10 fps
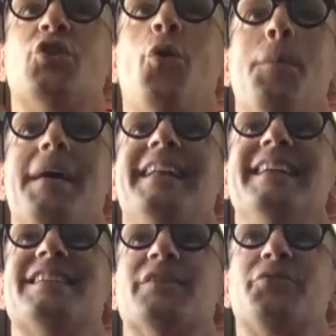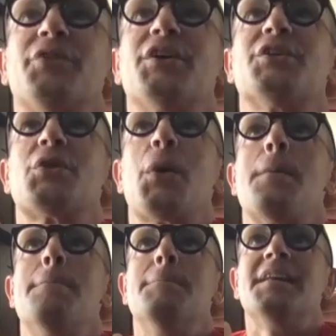many different
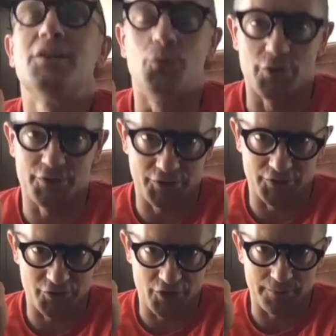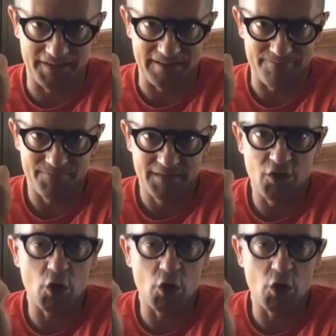mineral waters in Germany. There are